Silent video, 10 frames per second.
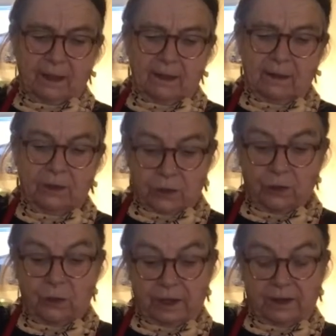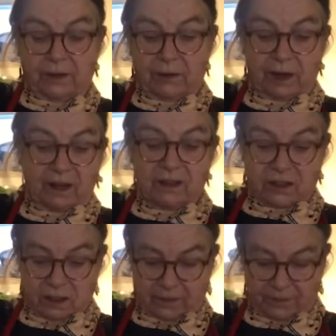Then you know that they're
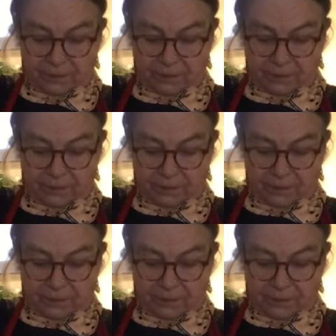dates.